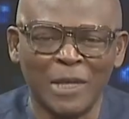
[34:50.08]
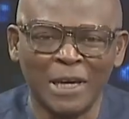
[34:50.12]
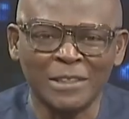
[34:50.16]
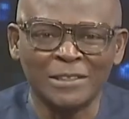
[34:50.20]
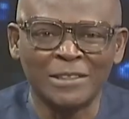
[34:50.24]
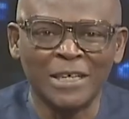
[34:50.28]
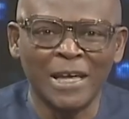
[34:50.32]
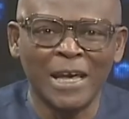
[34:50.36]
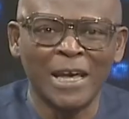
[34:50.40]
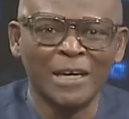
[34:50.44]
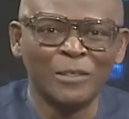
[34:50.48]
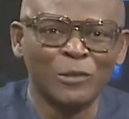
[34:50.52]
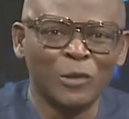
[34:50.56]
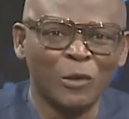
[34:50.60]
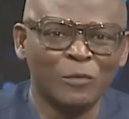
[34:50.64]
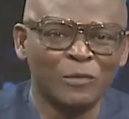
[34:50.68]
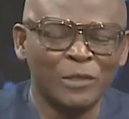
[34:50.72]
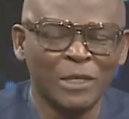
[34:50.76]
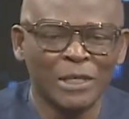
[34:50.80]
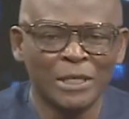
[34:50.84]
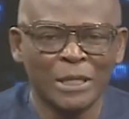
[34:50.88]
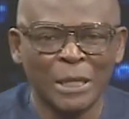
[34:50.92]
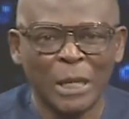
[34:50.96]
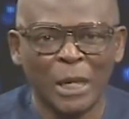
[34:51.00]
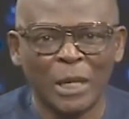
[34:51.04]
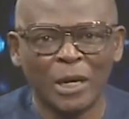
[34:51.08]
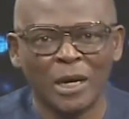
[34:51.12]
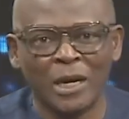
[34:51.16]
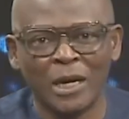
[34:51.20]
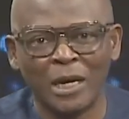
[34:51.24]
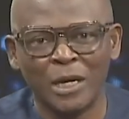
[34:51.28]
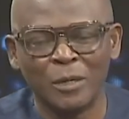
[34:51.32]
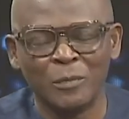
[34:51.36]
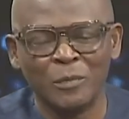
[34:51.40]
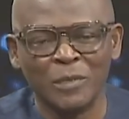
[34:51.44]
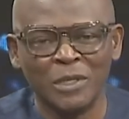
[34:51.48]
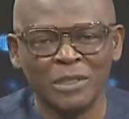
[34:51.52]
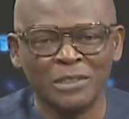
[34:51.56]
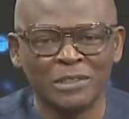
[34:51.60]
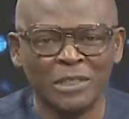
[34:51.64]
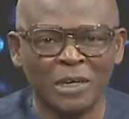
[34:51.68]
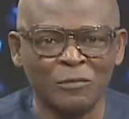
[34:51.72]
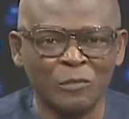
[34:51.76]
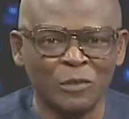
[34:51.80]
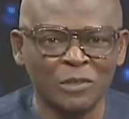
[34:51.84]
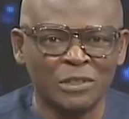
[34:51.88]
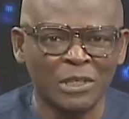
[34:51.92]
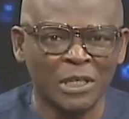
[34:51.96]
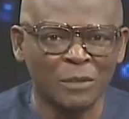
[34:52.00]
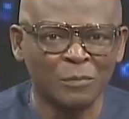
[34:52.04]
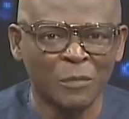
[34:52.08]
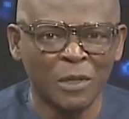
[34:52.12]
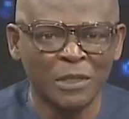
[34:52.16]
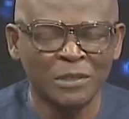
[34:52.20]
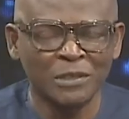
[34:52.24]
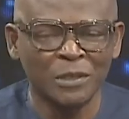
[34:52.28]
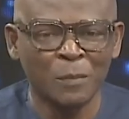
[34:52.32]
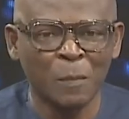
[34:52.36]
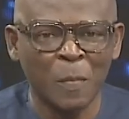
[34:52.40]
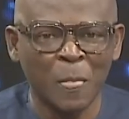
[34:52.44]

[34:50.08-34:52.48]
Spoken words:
the end of the interview segment.